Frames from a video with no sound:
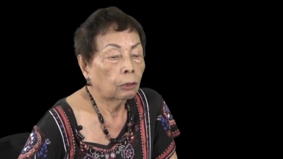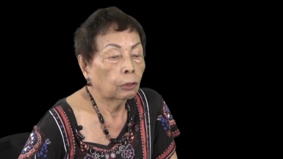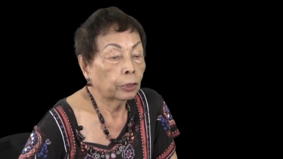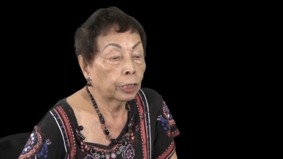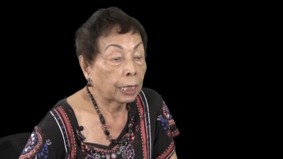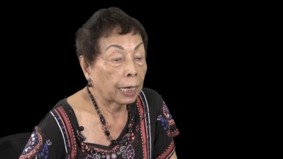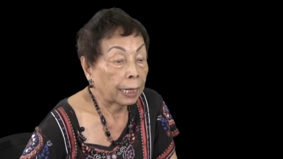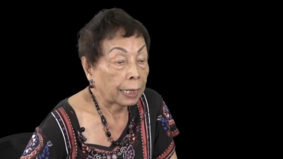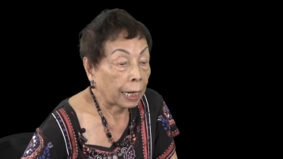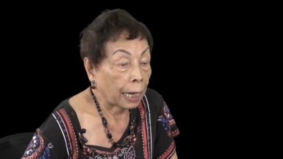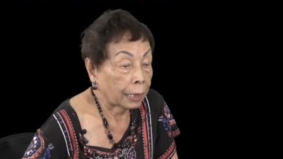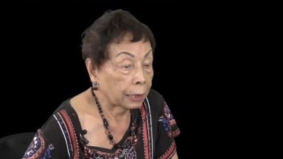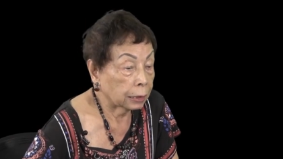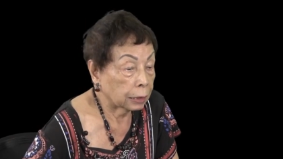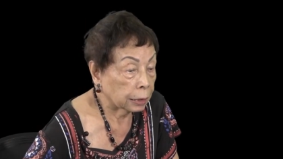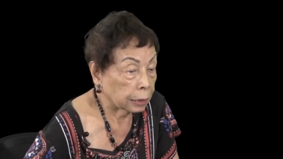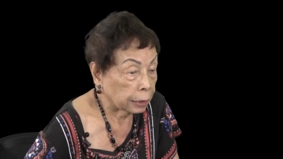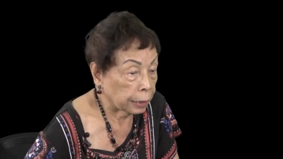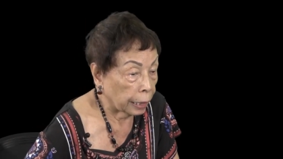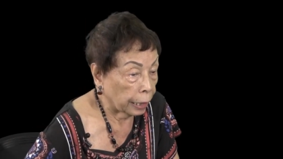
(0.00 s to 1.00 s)

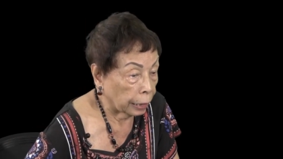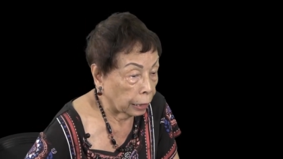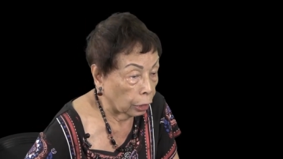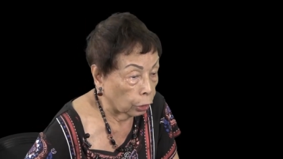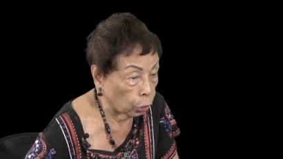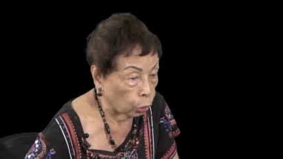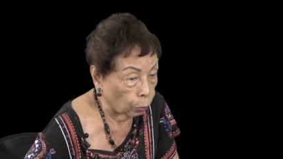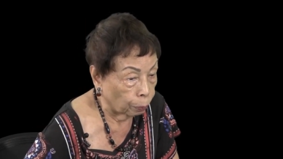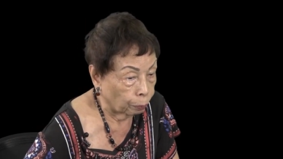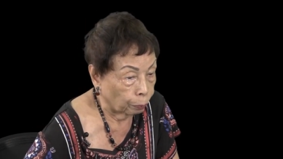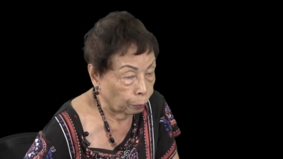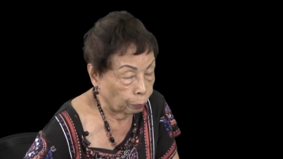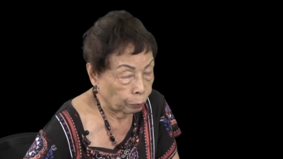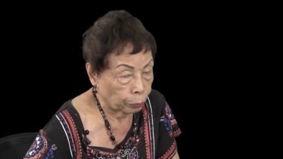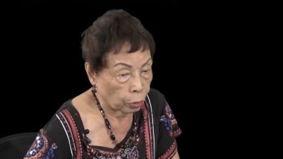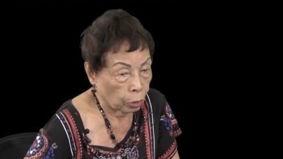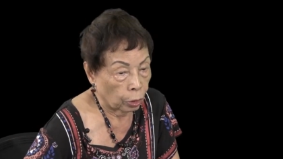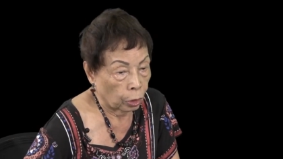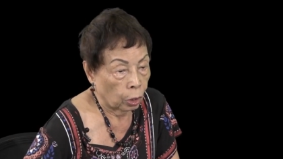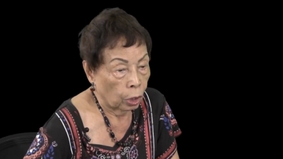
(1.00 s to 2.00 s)
organized a group
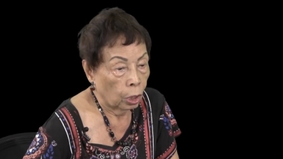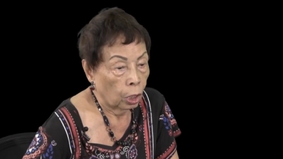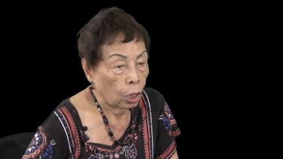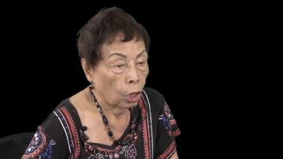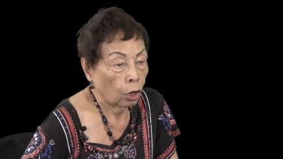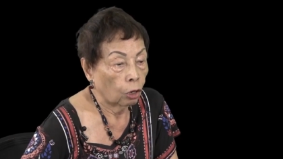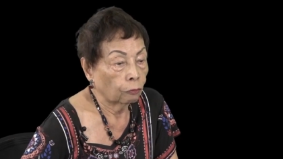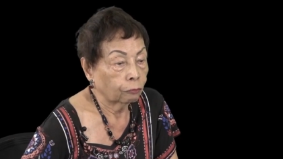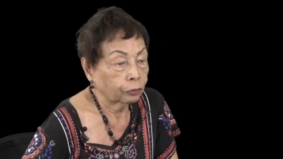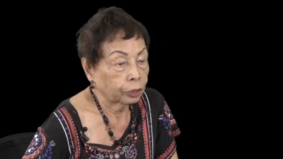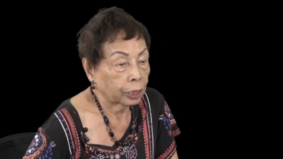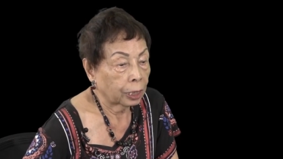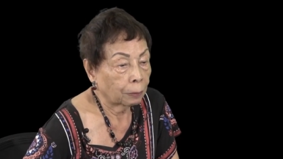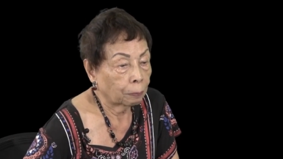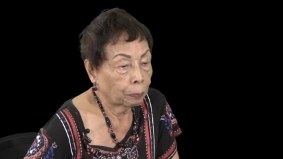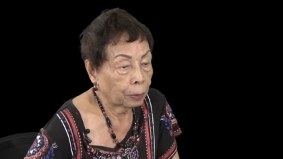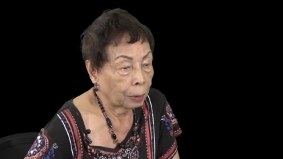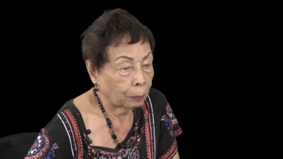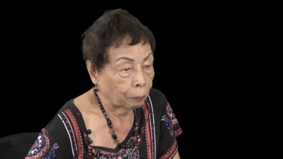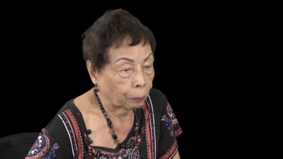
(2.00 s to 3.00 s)
of 3
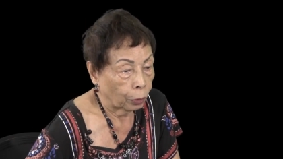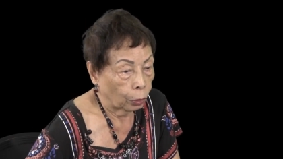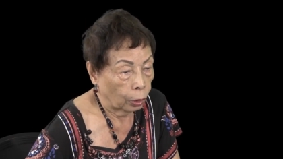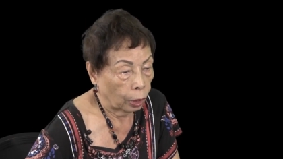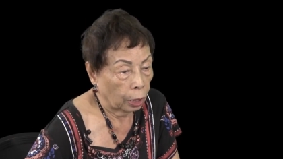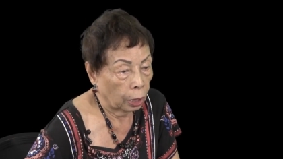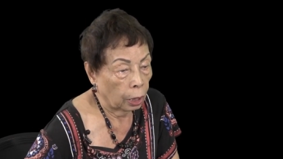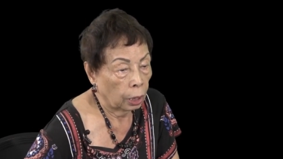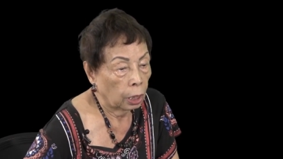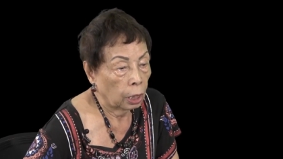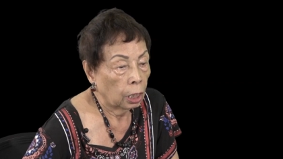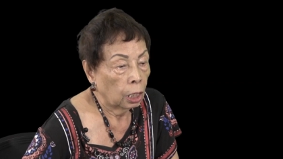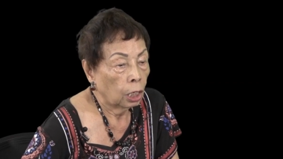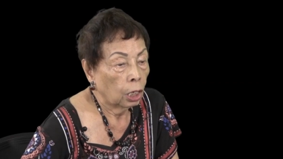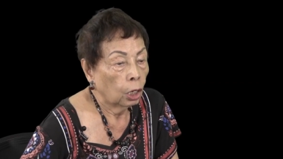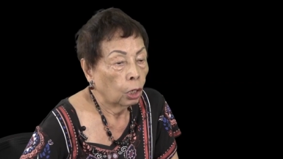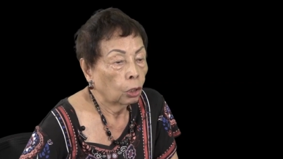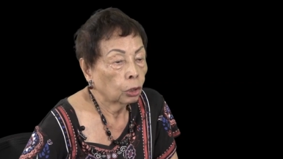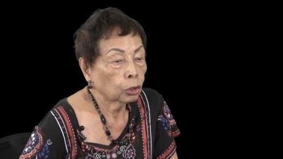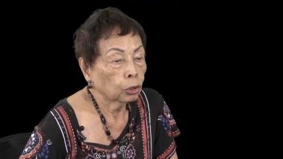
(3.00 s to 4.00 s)
people
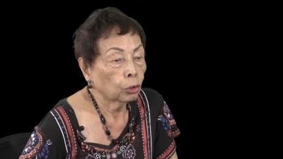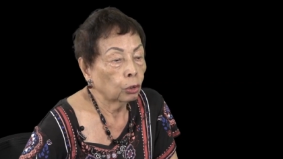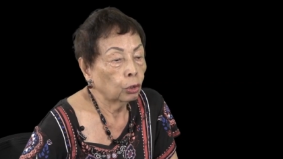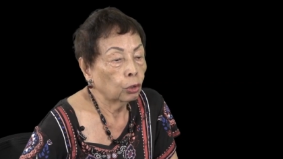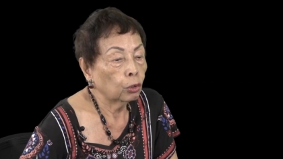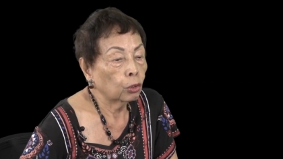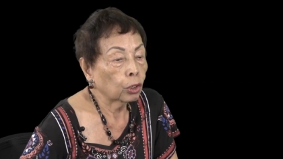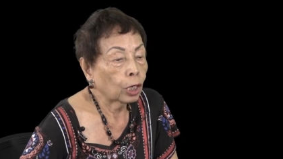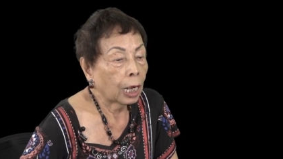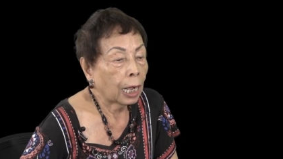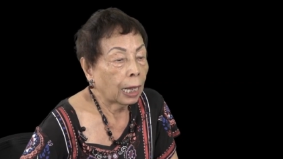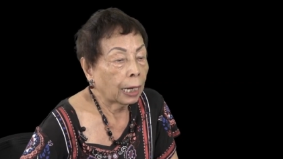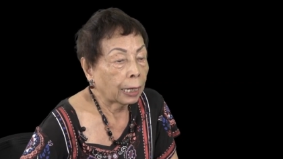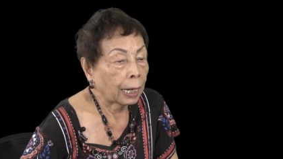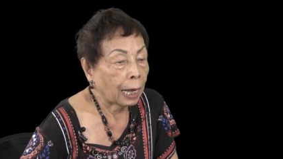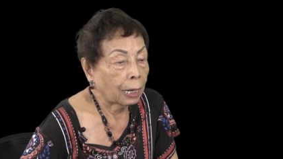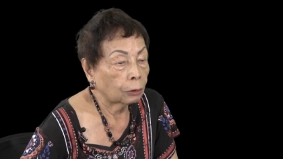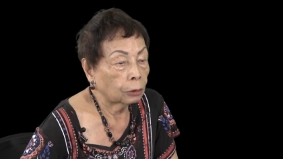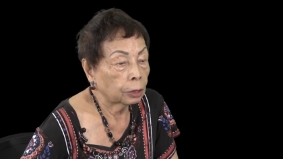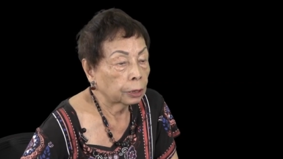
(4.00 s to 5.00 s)
to look
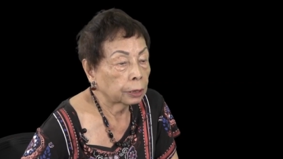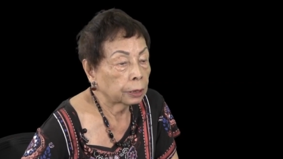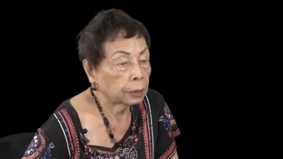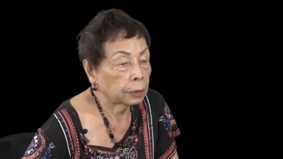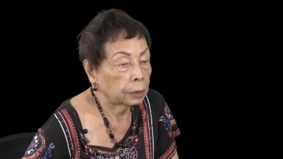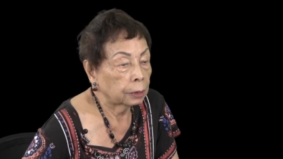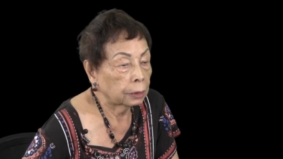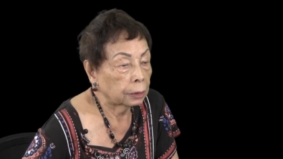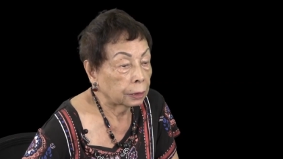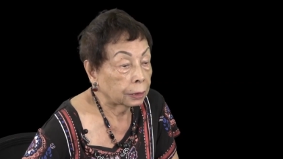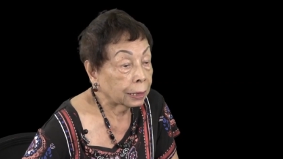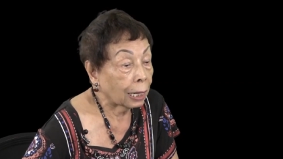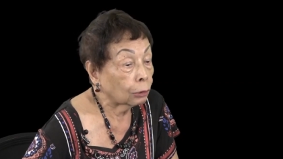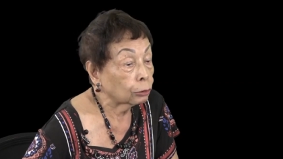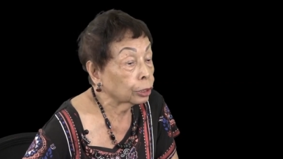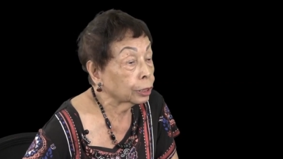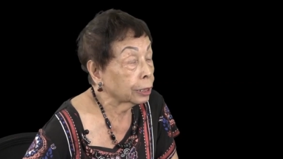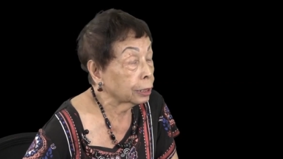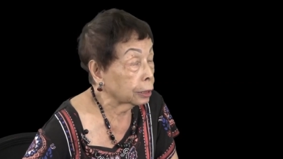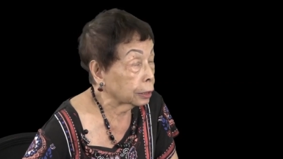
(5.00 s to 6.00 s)
around
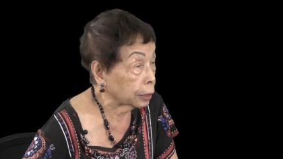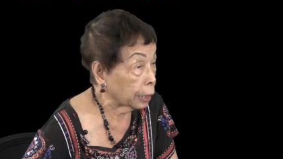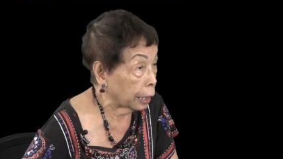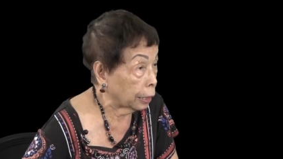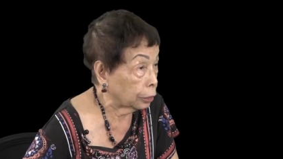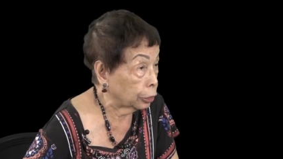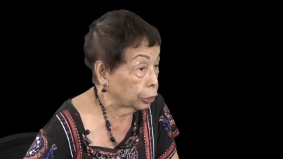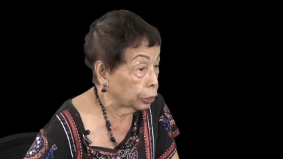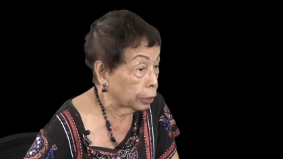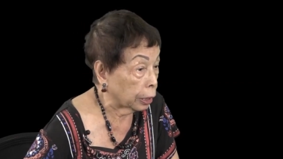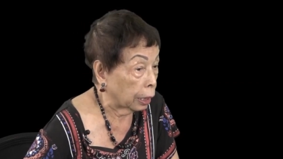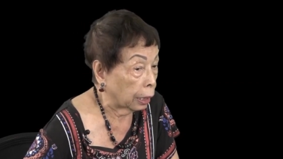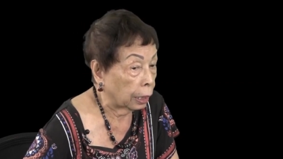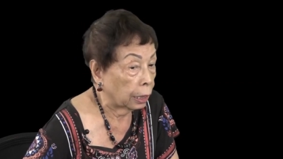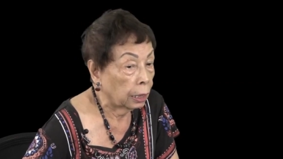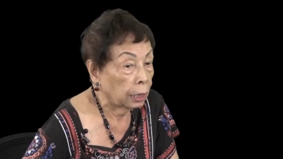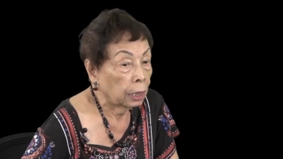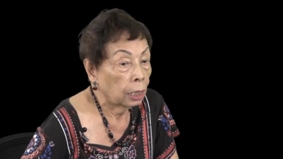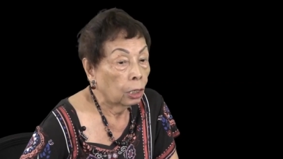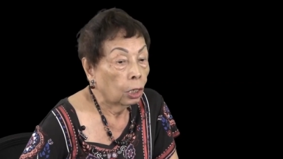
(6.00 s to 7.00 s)
Southeast
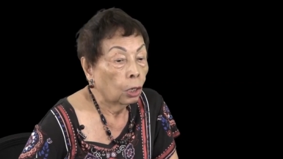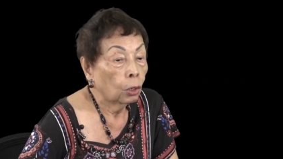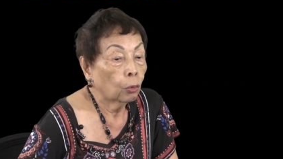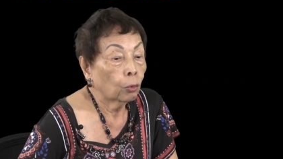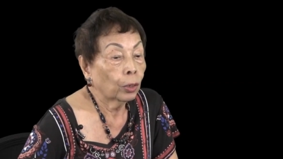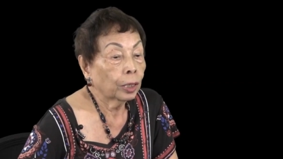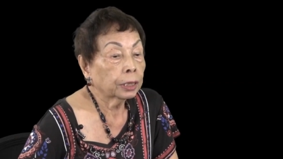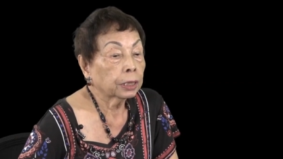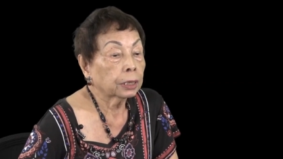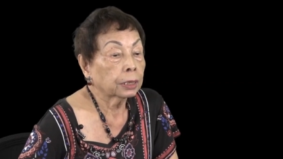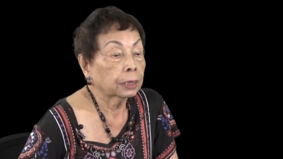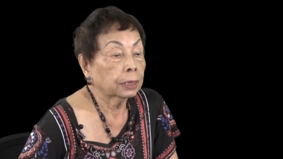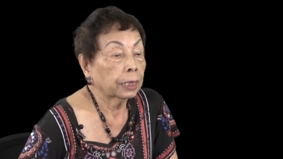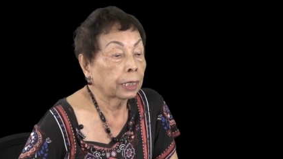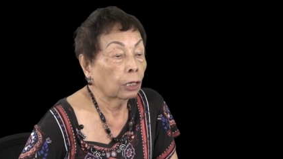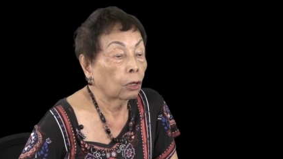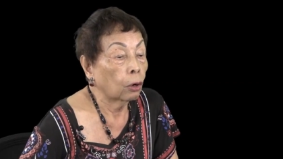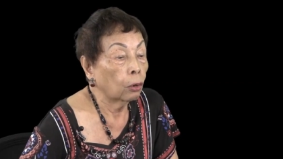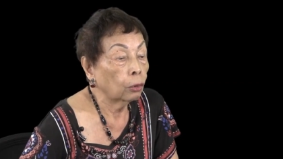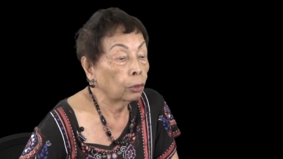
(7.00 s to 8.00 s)
Asia with
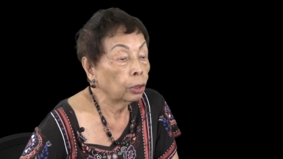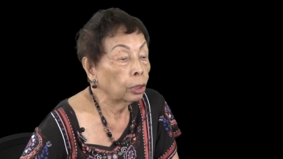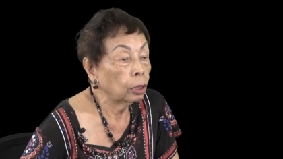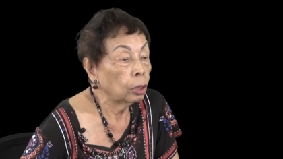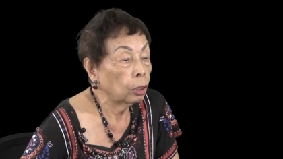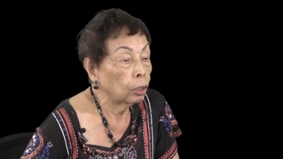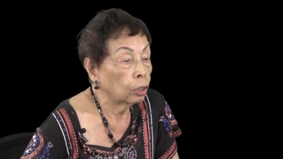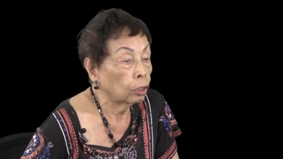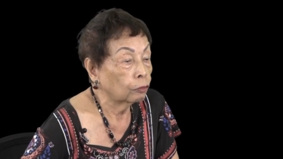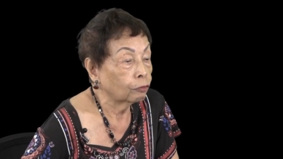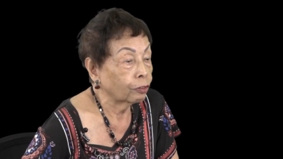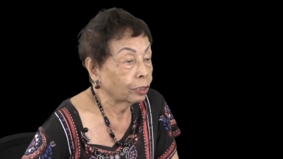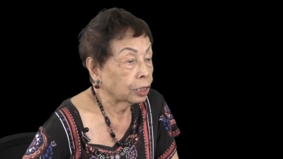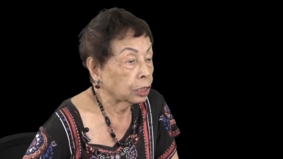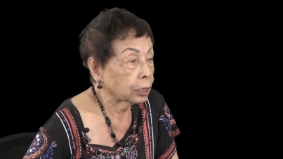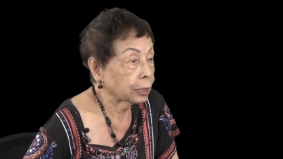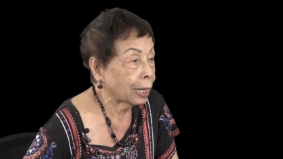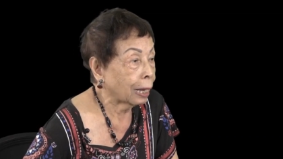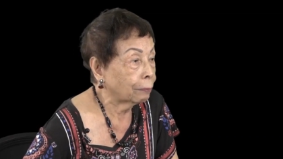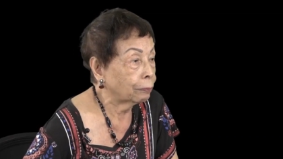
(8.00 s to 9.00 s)
the goal of
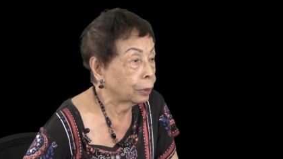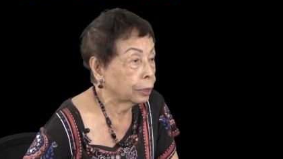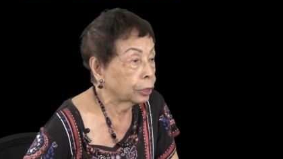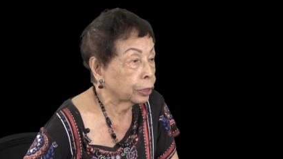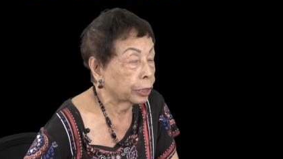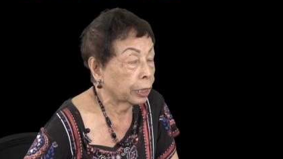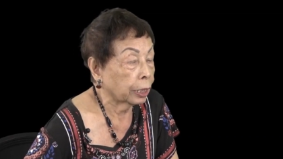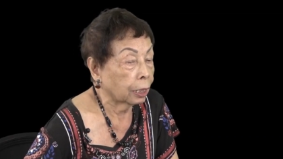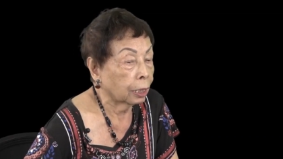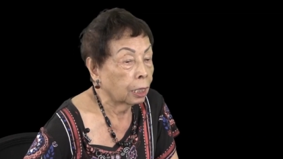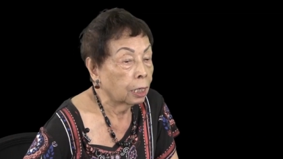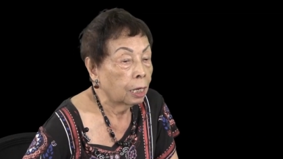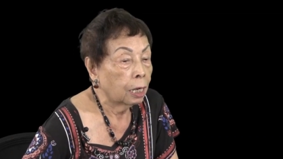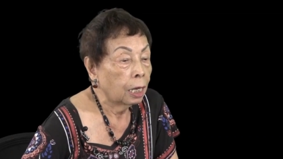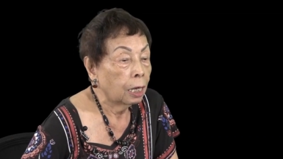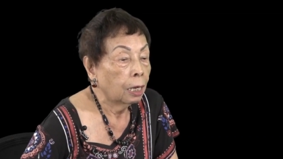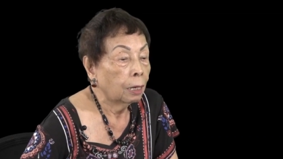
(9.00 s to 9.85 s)
establishing